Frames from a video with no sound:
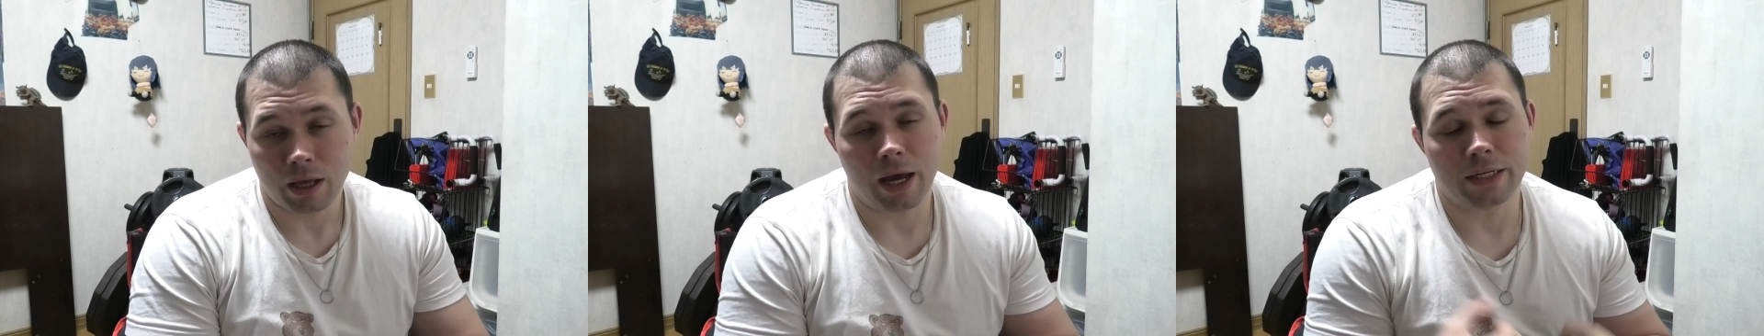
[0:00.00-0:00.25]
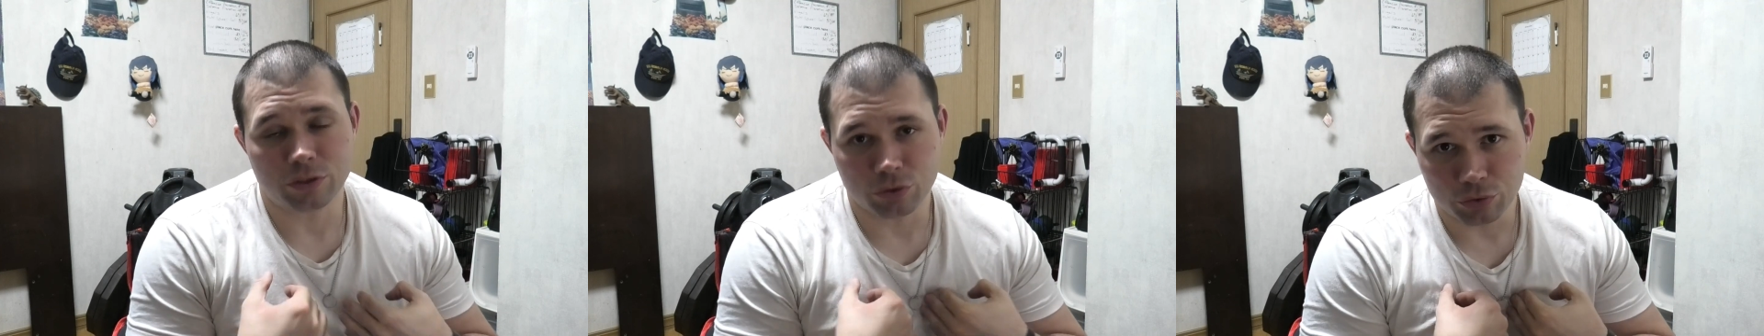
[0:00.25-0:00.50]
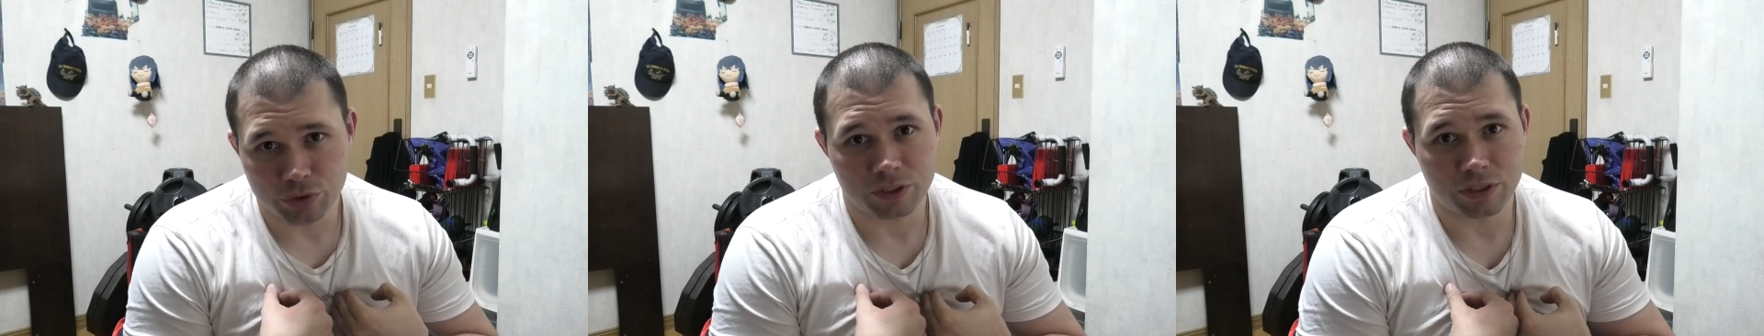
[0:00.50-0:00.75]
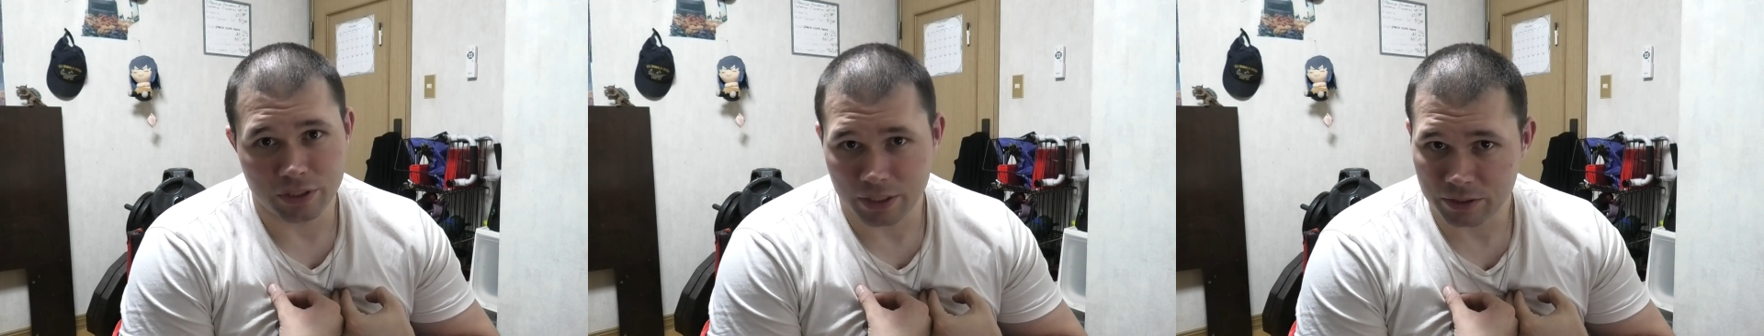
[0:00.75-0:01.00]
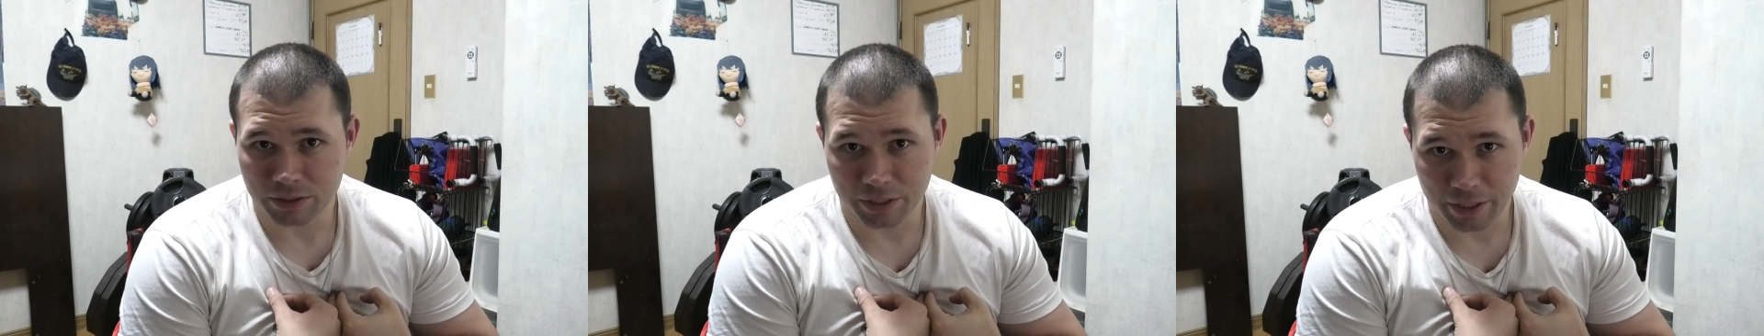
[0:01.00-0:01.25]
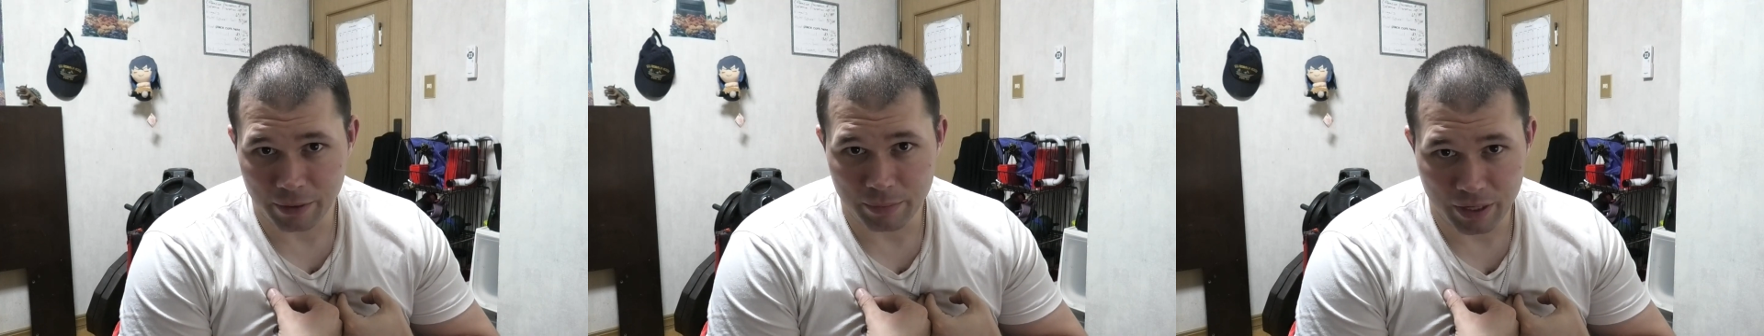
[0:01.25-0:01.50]
I do suggest
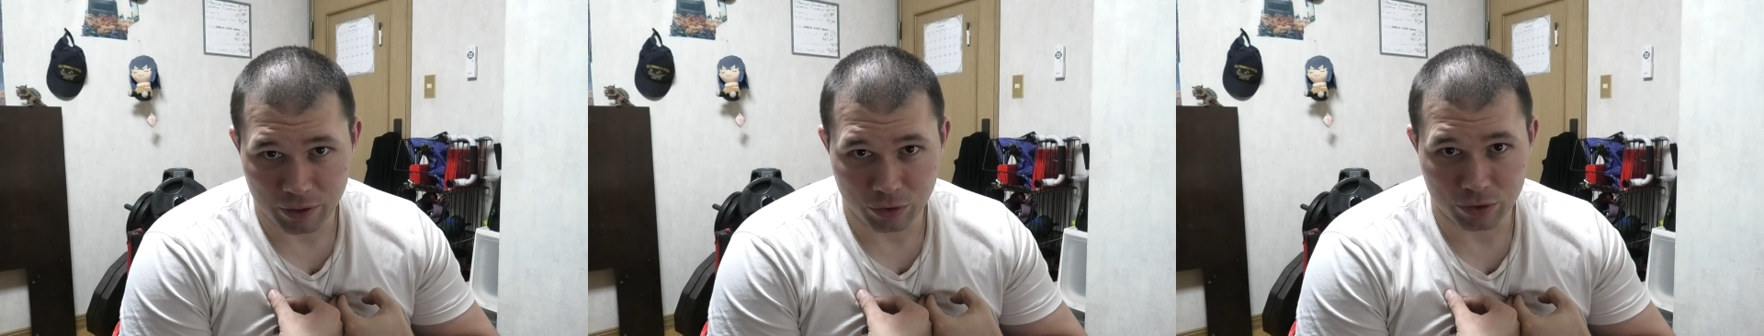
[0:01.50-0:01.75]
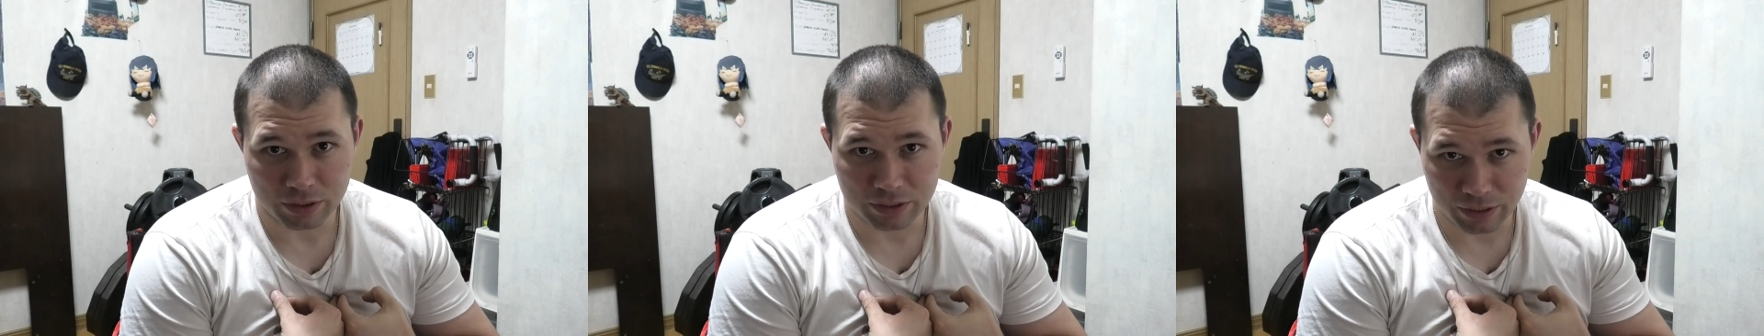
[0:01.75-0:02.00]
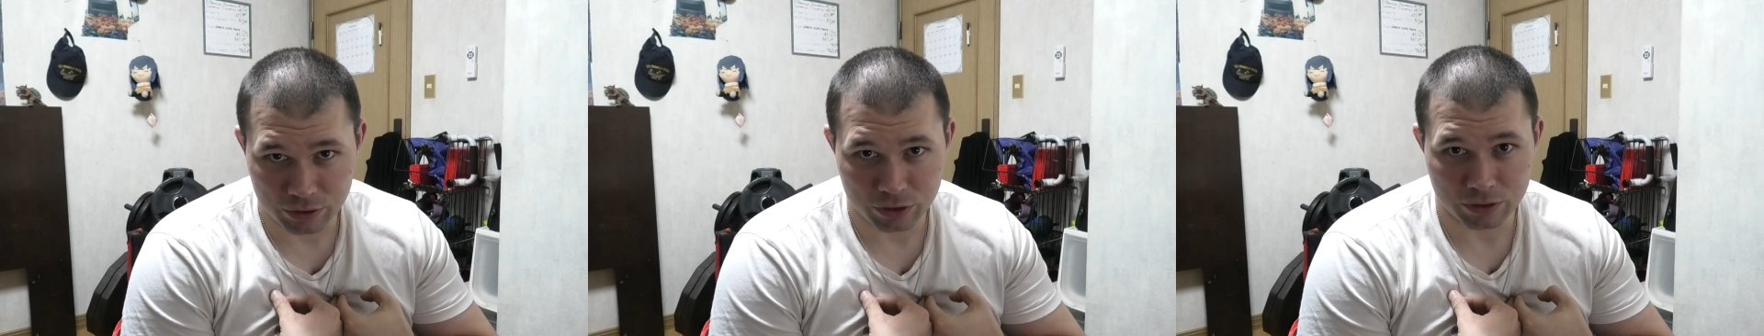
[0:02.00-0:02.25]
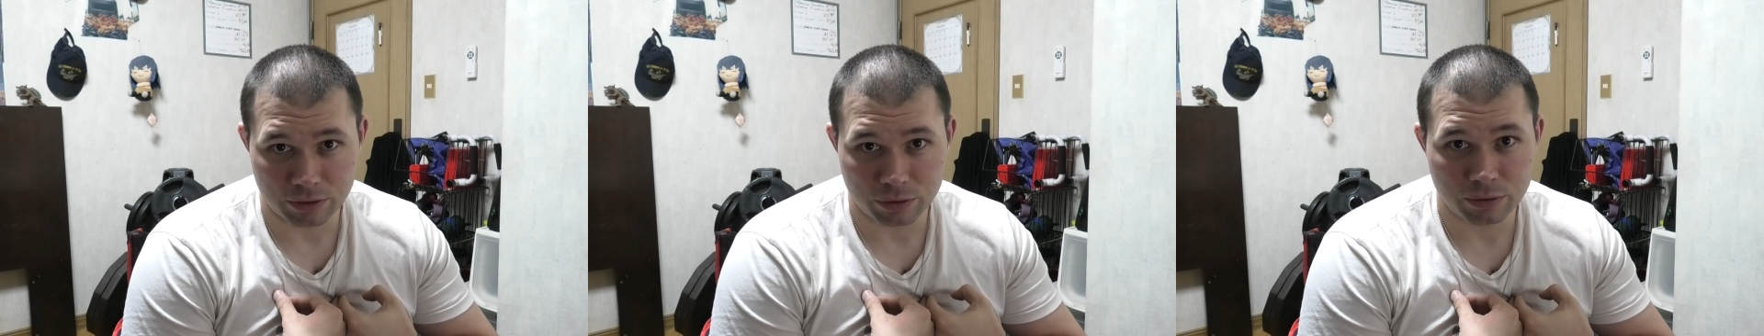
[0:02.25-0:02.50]
seeking medical attention.